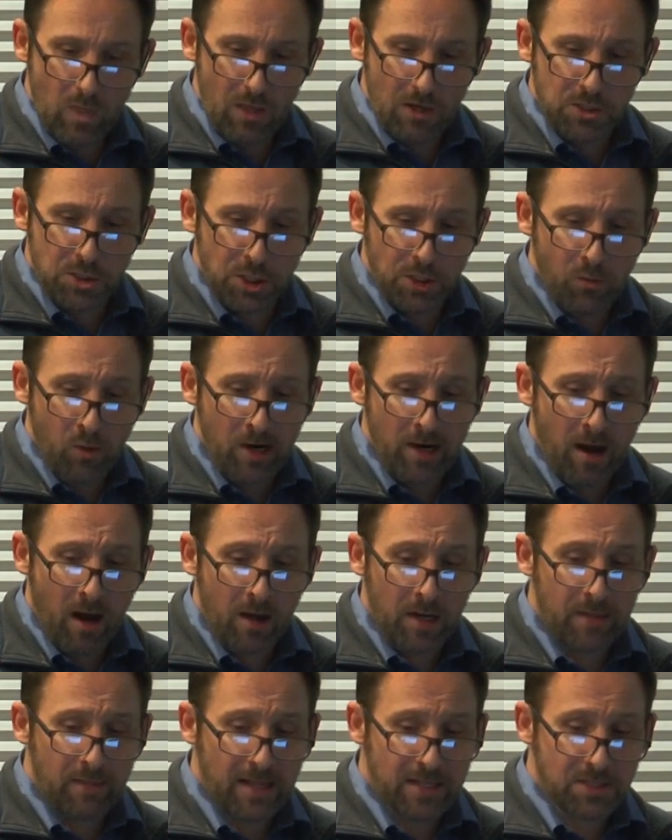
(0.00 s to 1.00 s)
she went
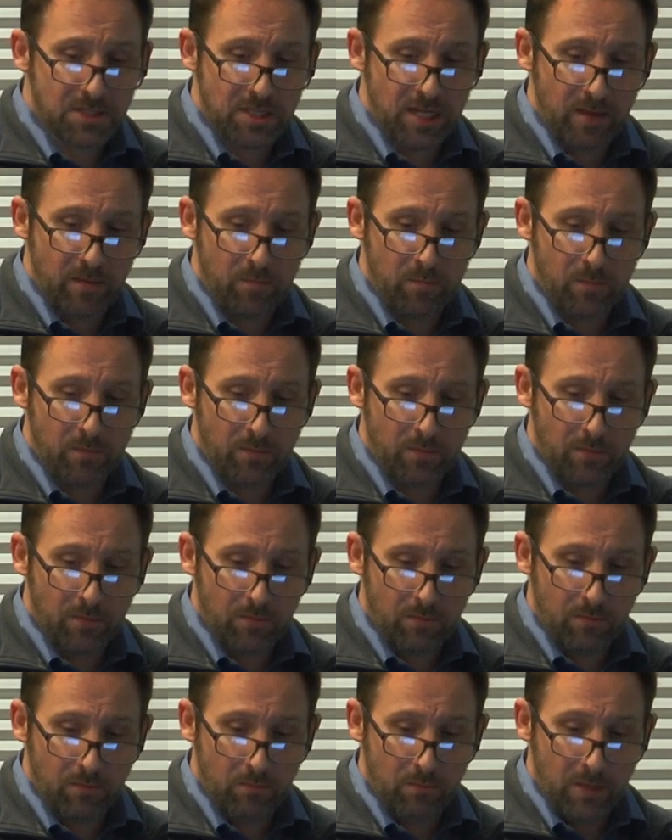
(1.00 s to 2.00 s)
on in that same
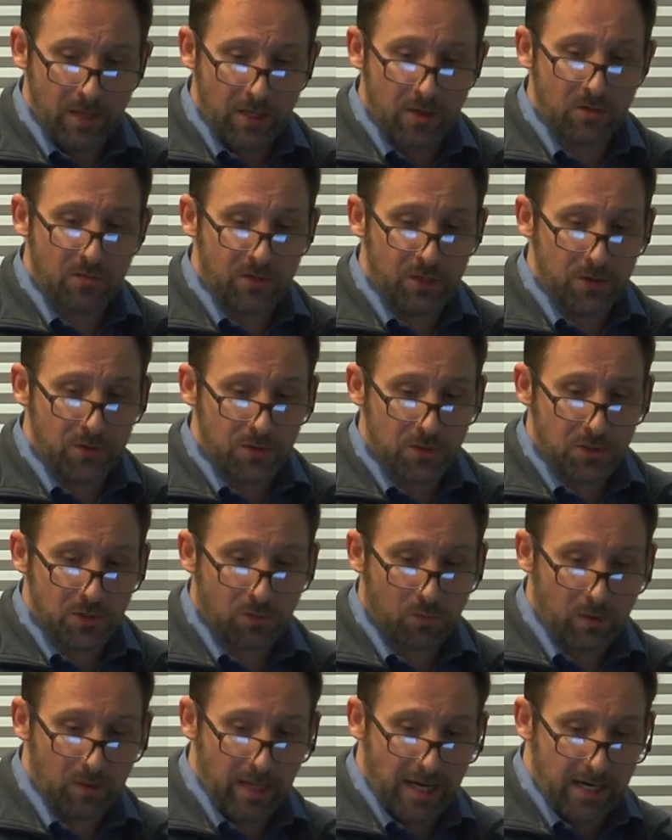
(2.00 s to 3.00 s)
interview
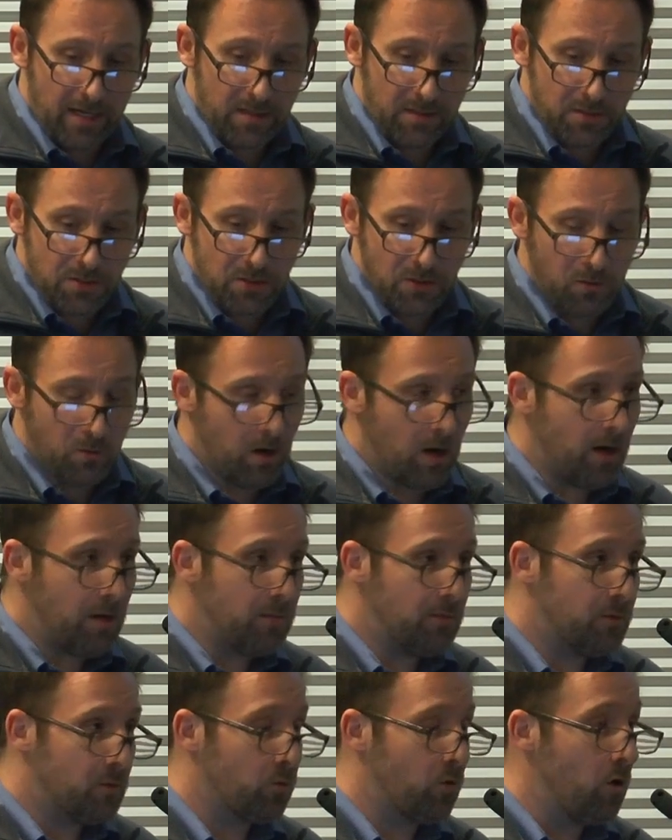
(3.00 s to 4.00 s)
to relate it
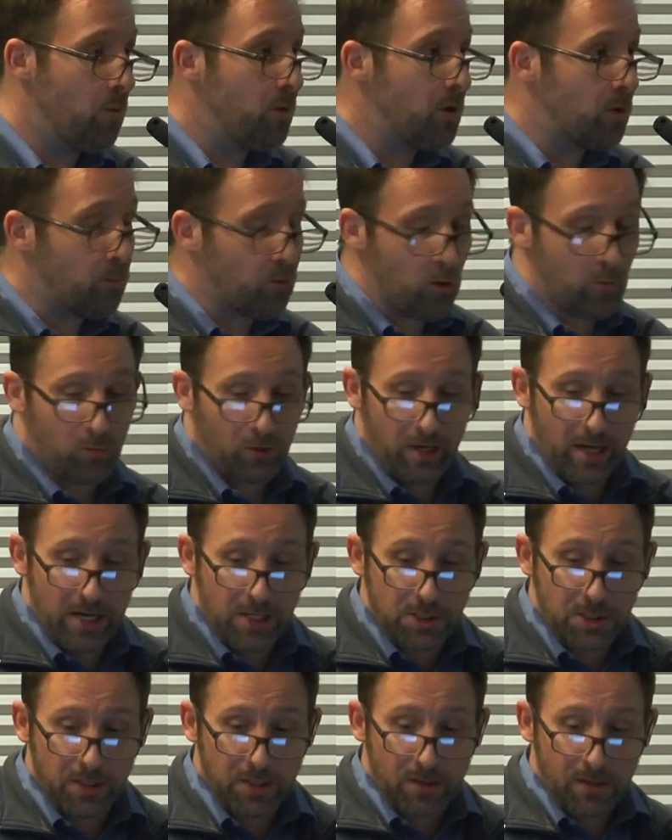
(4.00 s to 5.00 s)
to the Roman
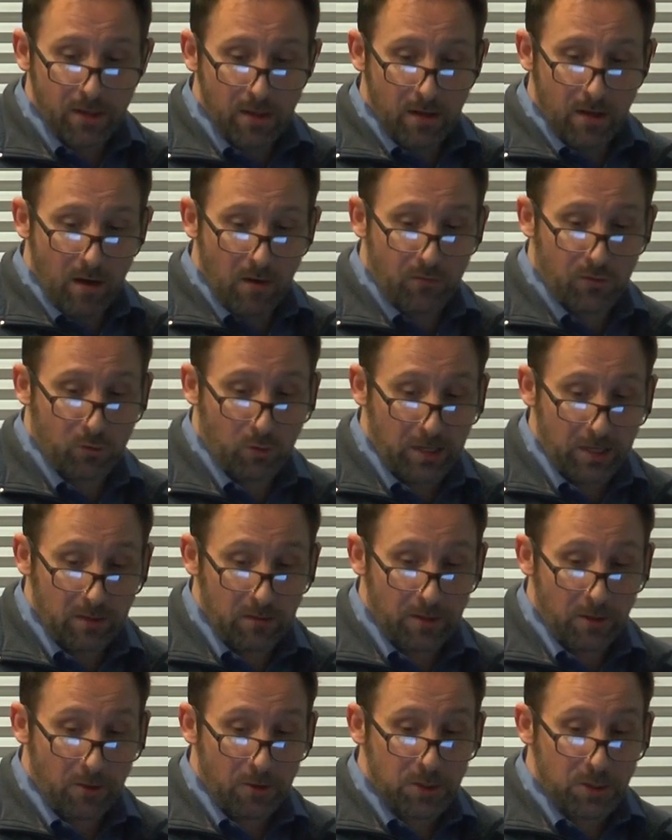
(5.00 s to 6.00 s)
appropriation of Greek
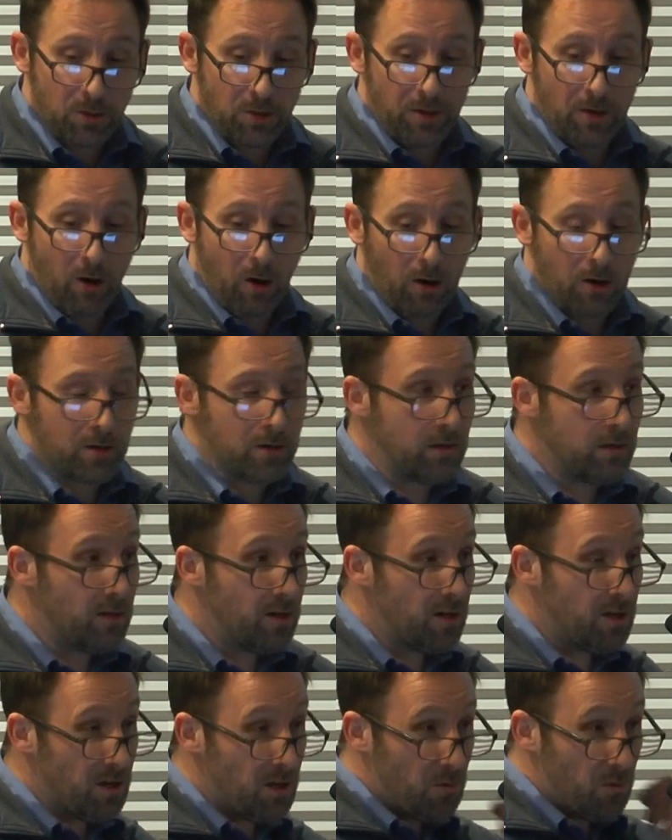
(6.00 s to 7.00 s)
literature and art,
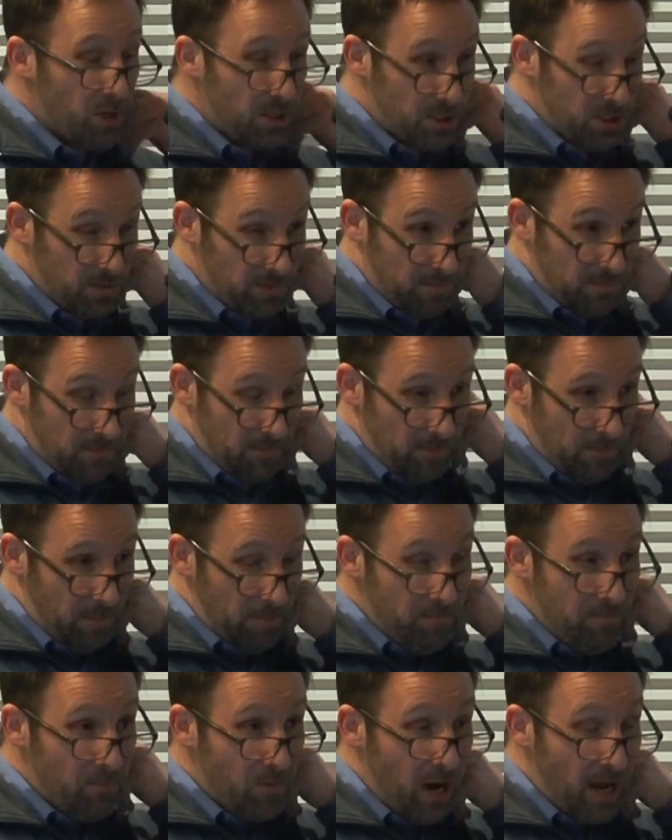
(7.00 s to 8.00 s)
which,
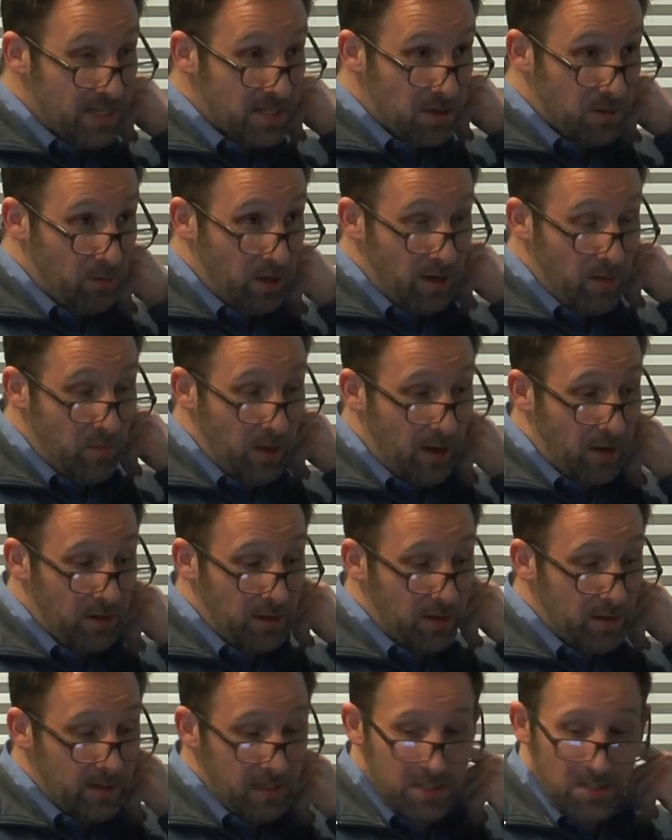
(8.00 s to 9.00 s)
as I read about
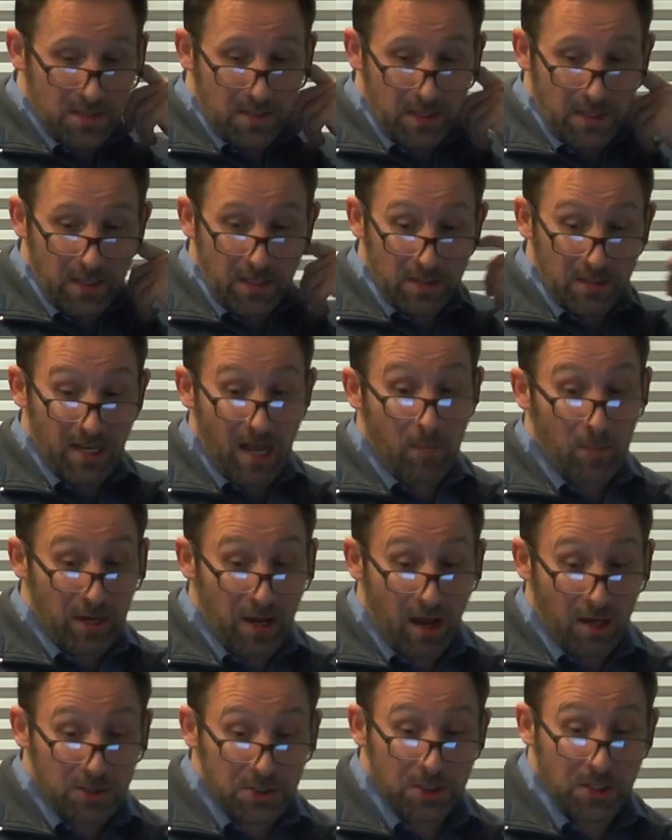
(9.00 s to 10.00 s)
it, is the
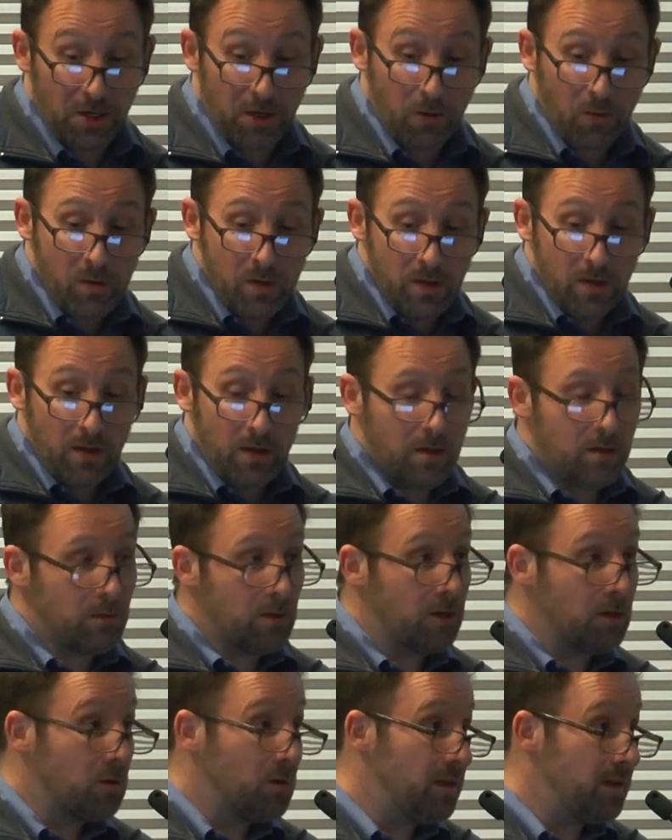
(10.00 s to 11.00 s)
contaminatio,
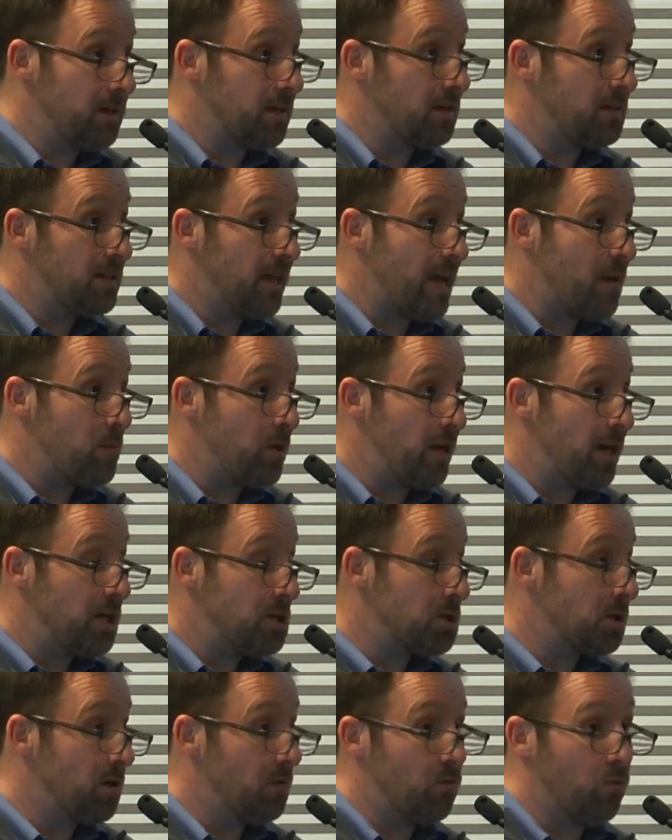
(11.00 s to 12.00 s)
literally the
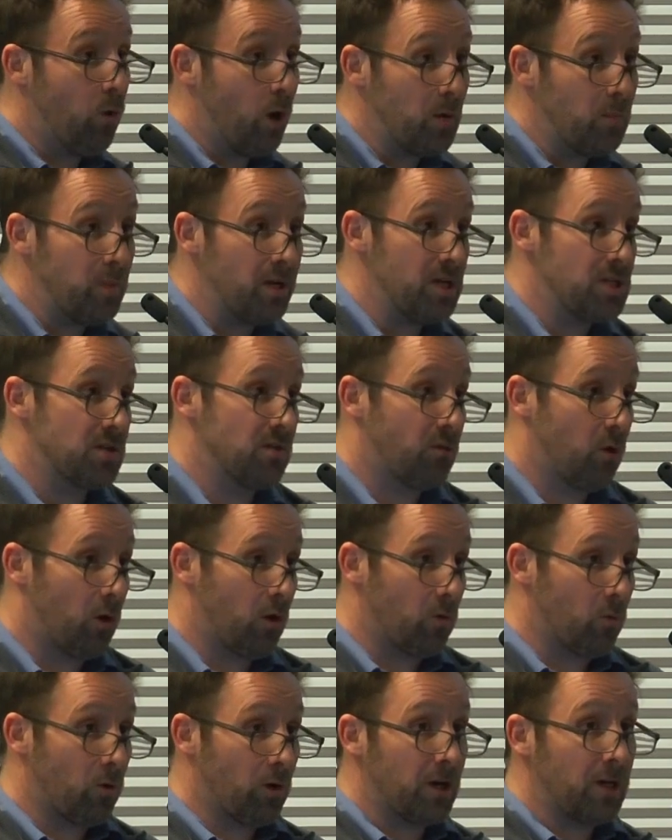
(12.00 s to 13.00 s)
contamination of one piece of
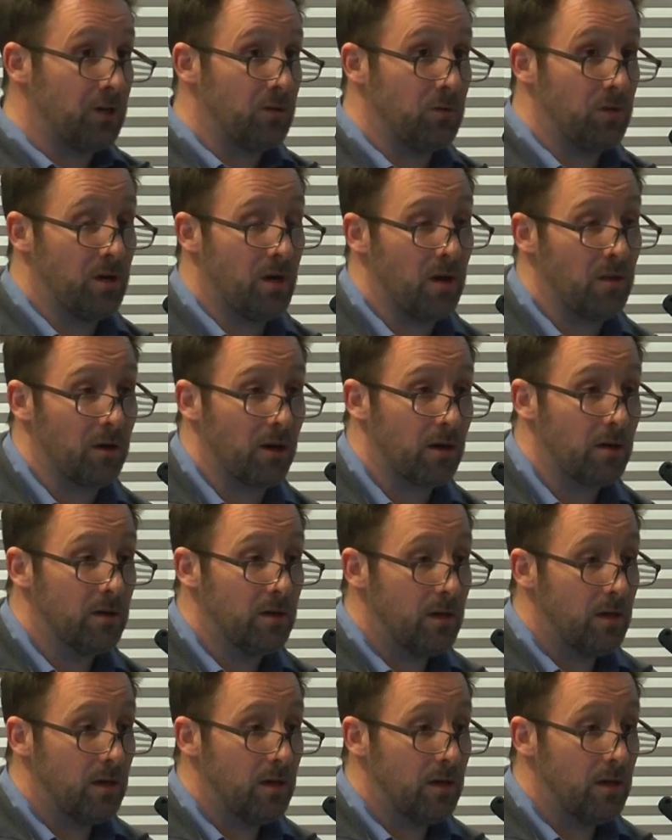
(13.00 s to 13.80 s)
artwork into another.